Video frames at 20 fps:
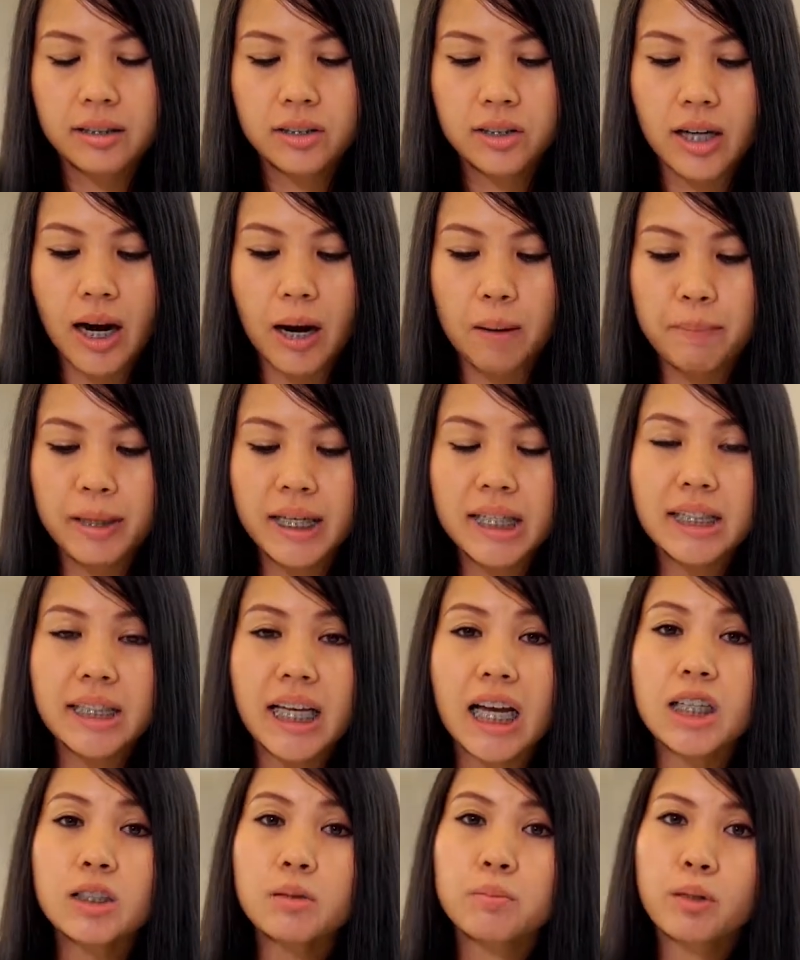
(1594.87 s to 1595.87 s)
charming
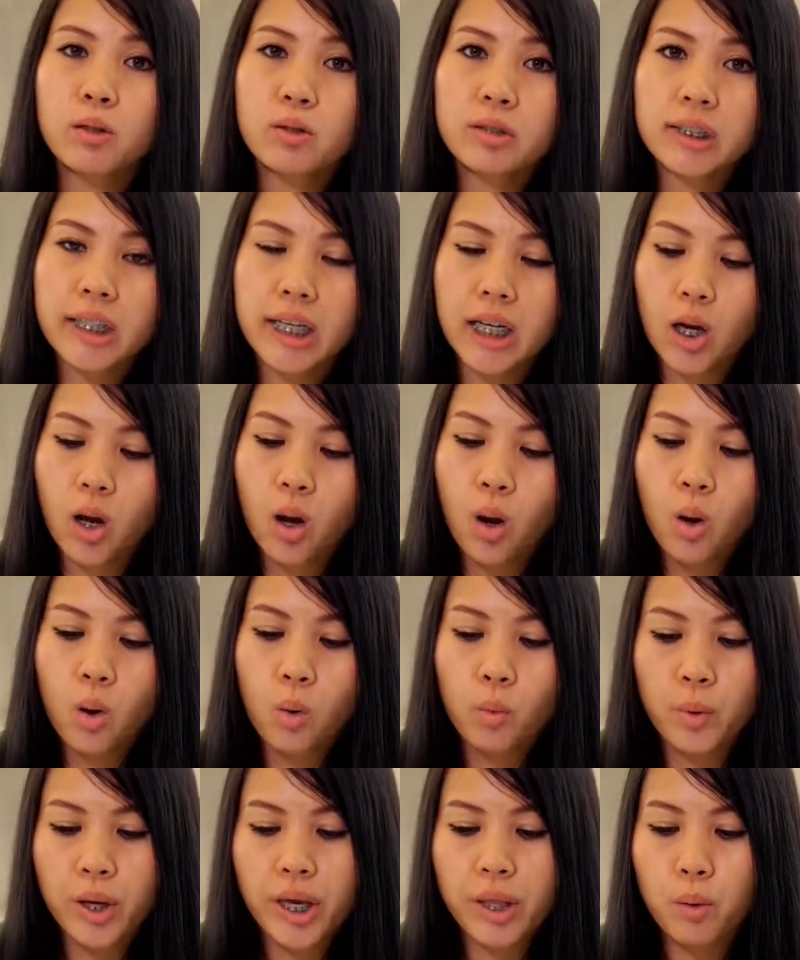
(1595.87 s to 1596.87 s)
jazz music
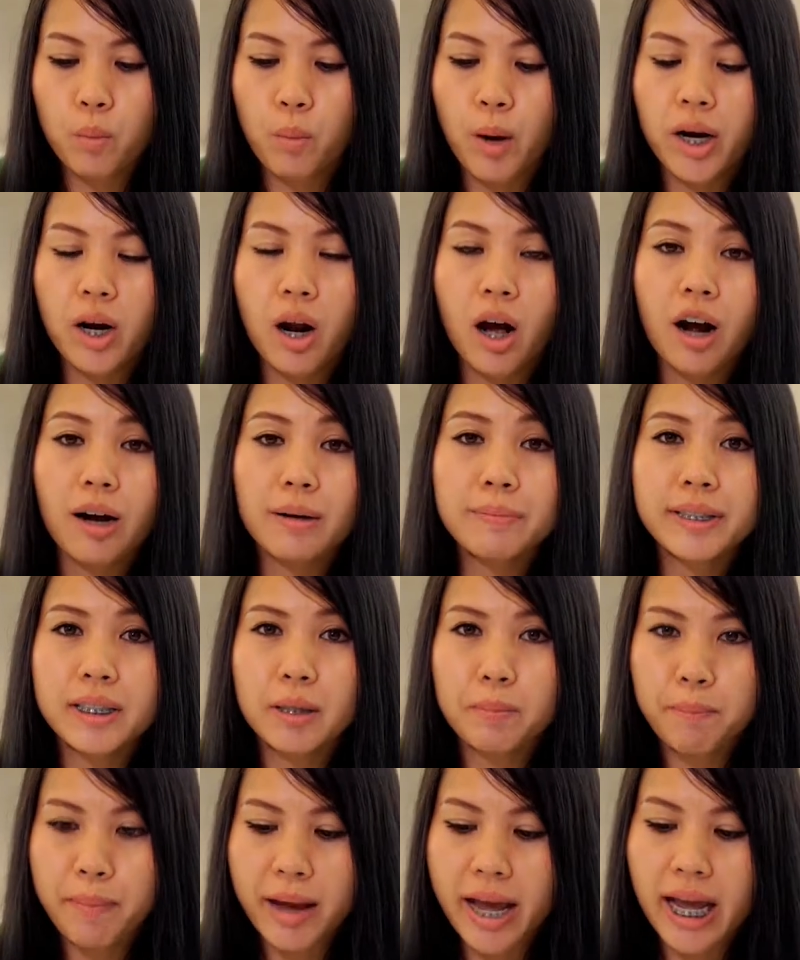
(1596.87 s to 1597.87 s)
with one of
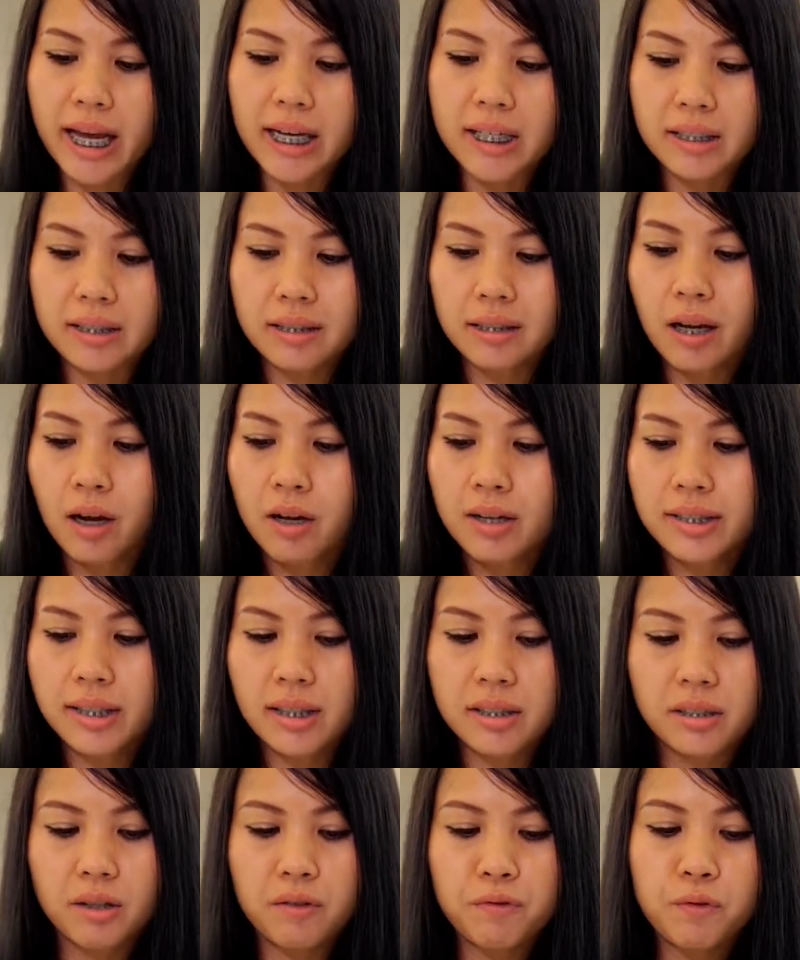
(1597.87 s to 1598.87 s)
Japan's
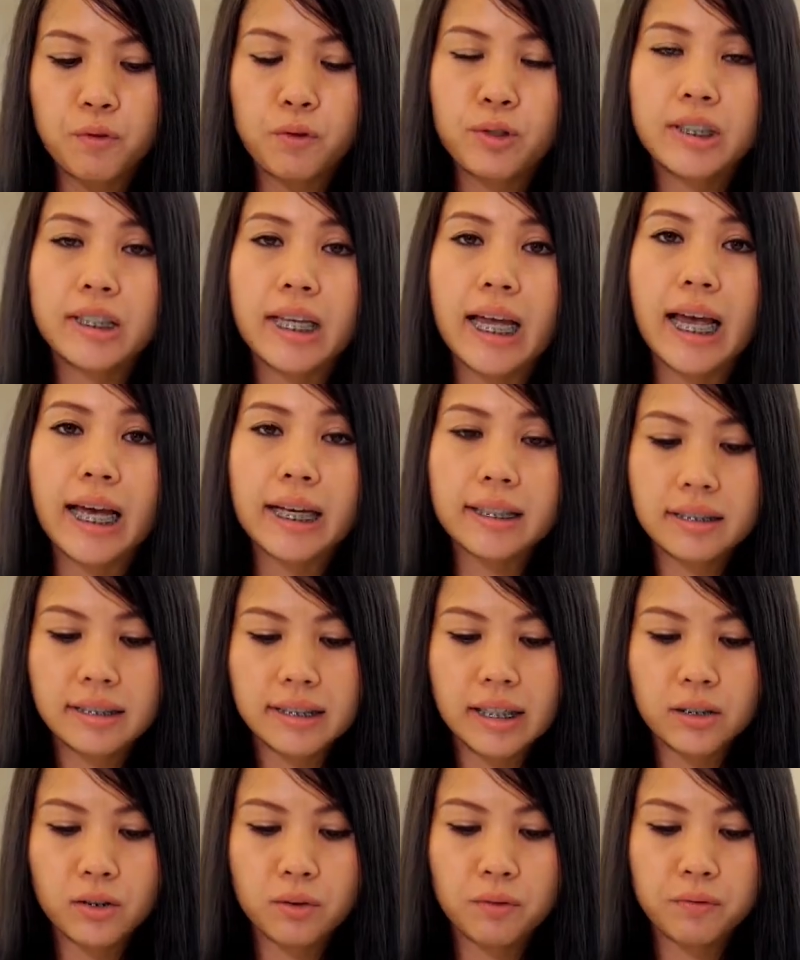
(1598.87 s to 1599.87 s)
successful jazz
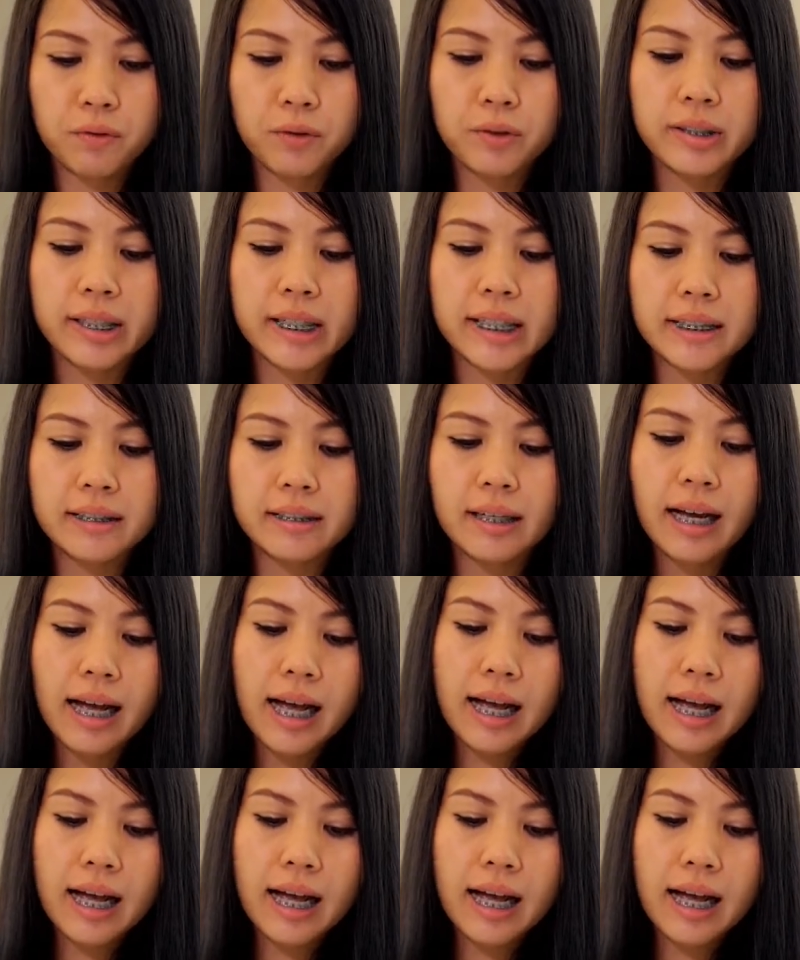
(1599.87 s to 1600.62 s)
saxophonist,